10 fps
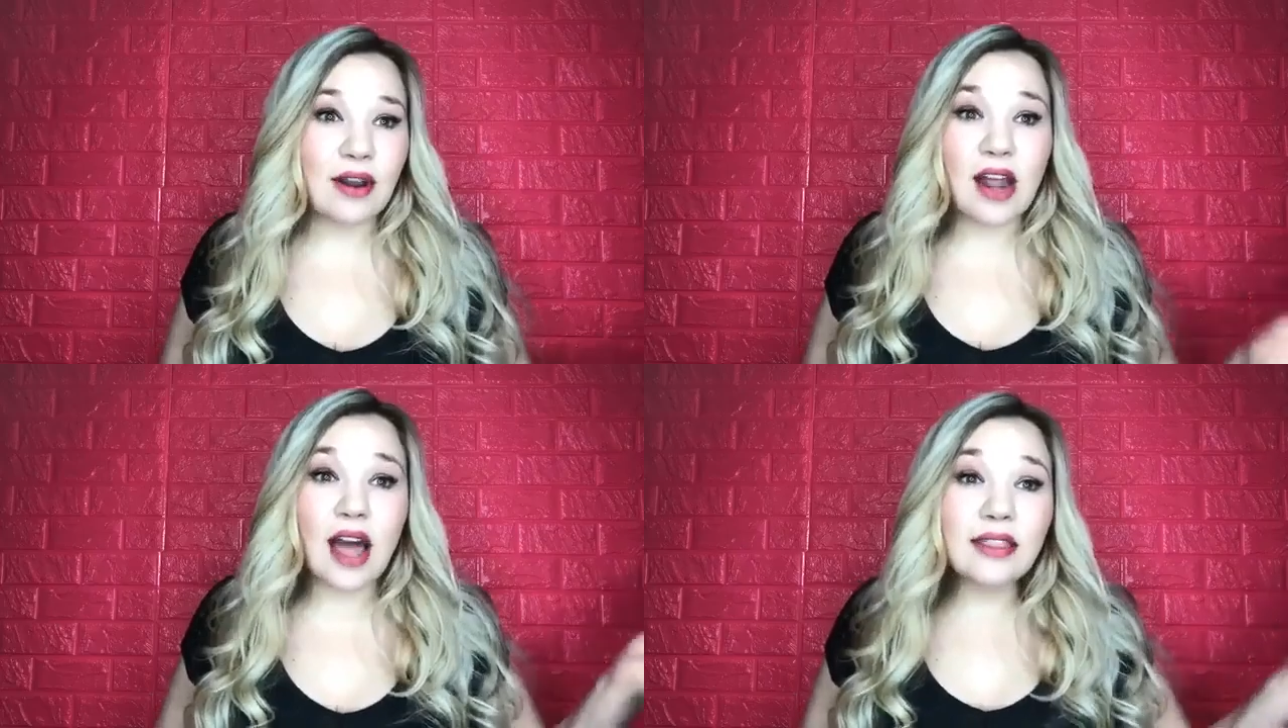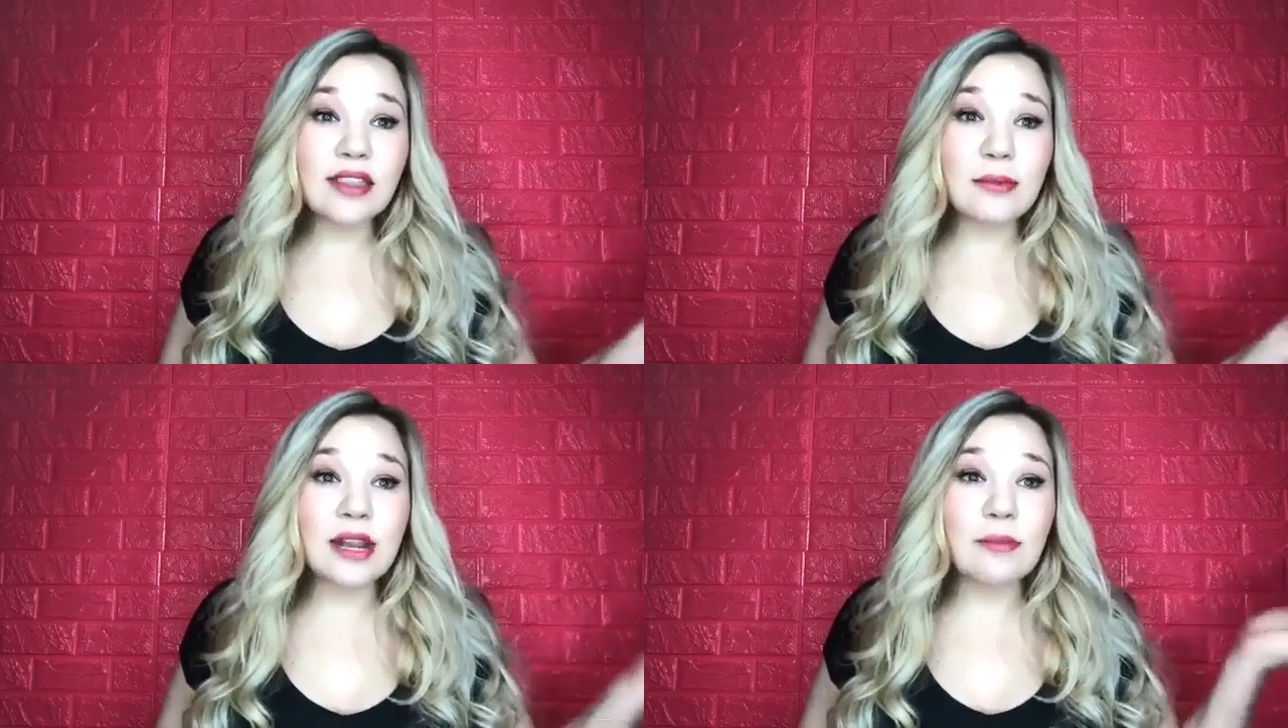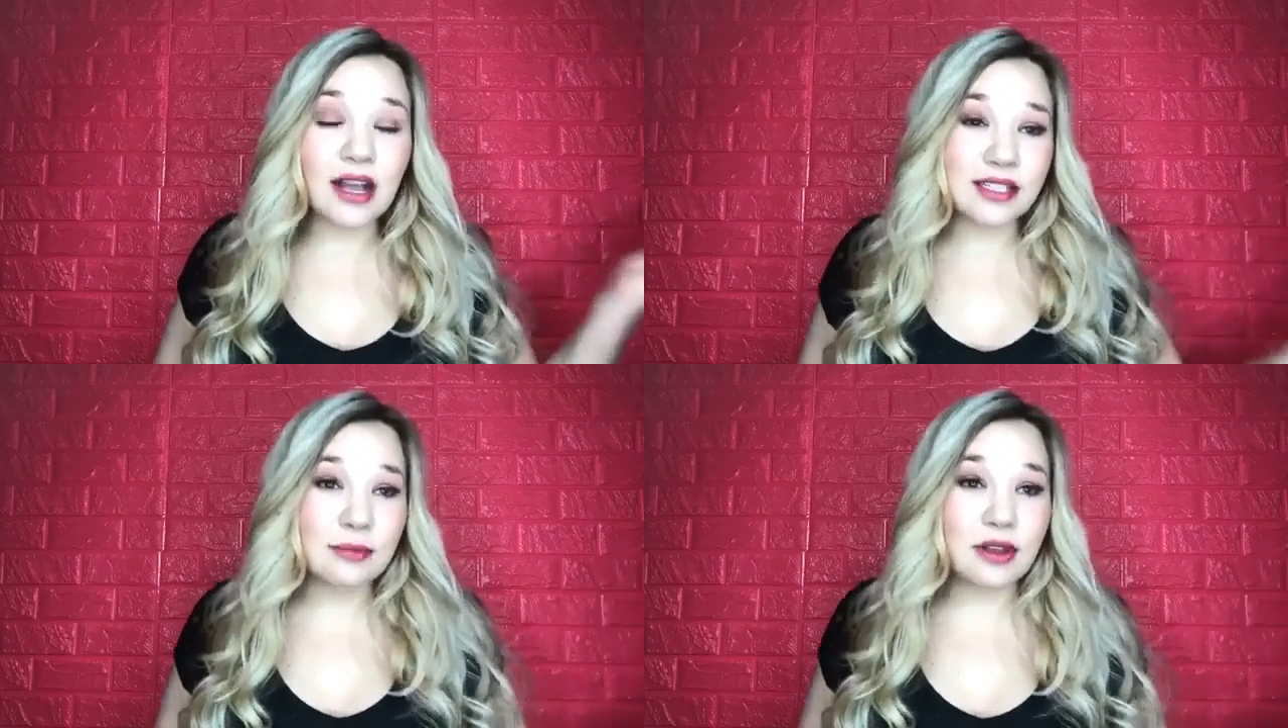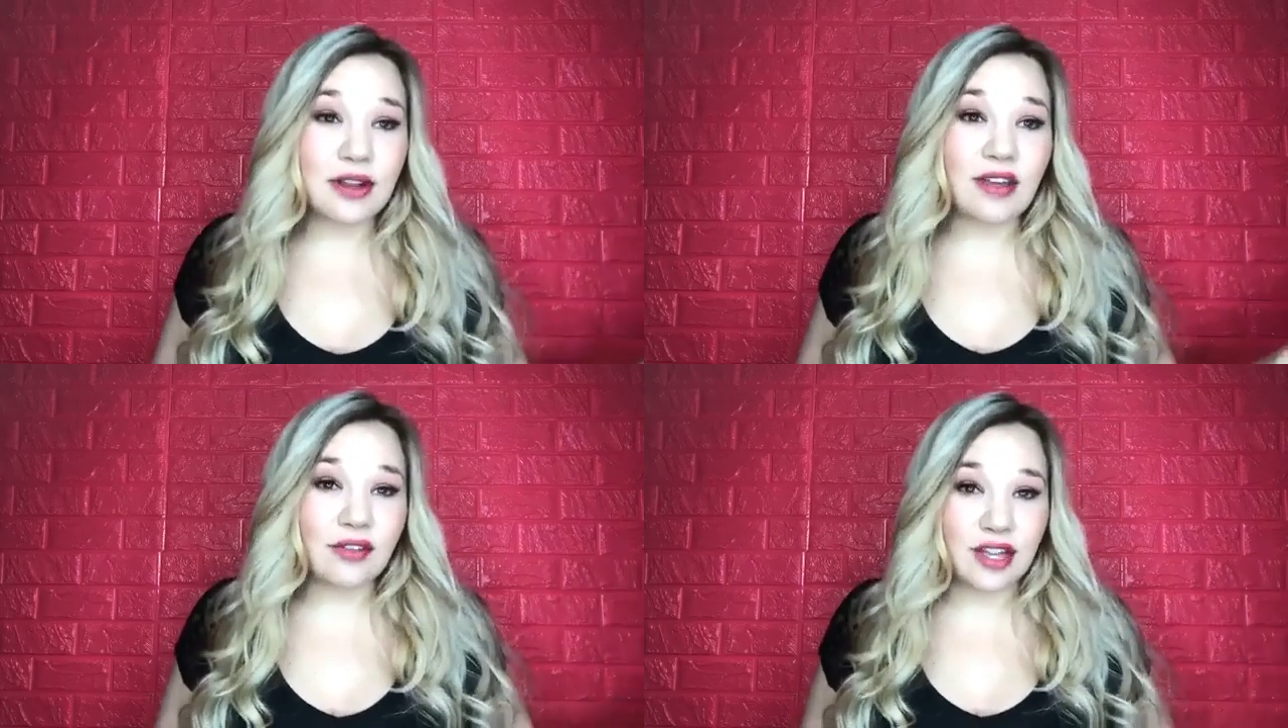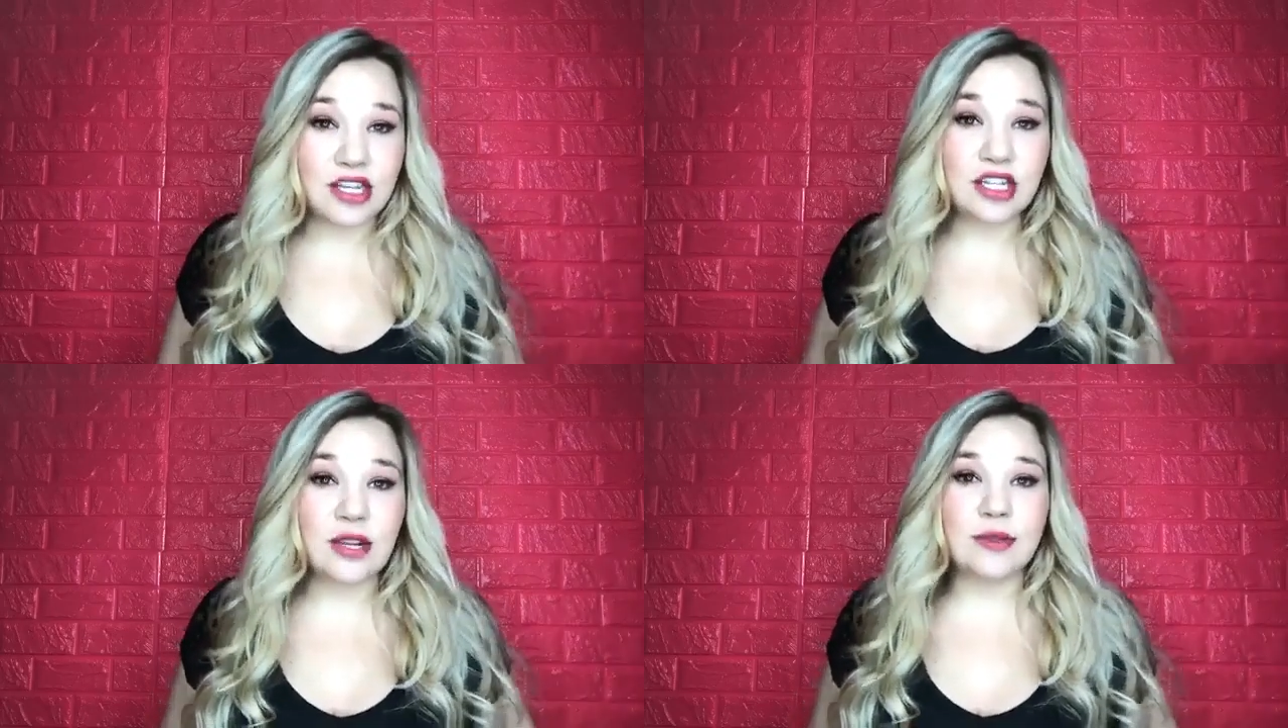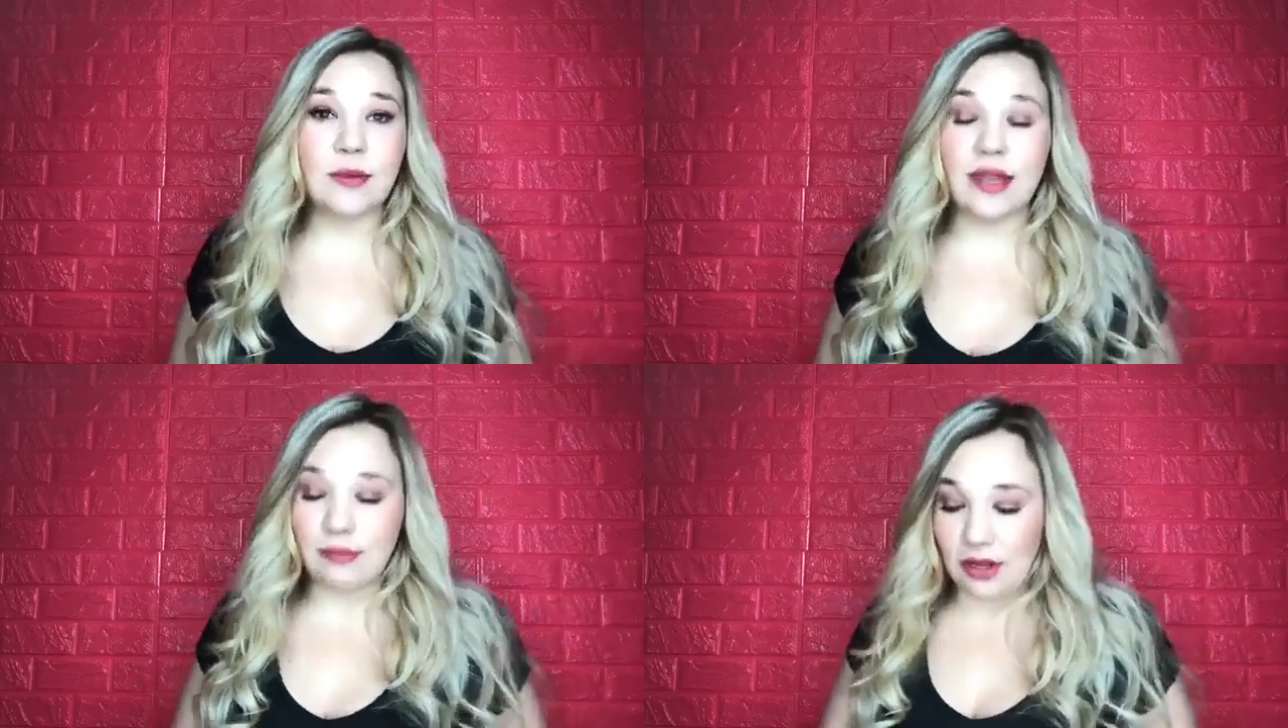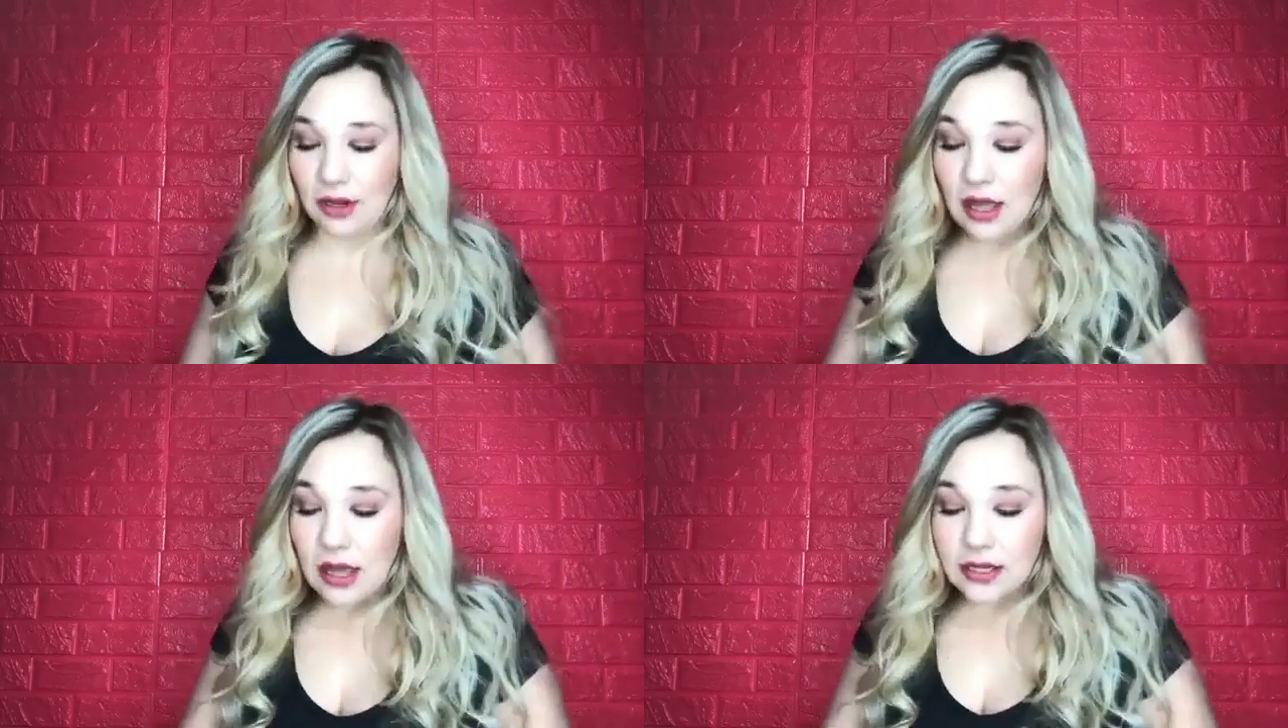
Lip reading: an unlimited possibility of relationships that we can build.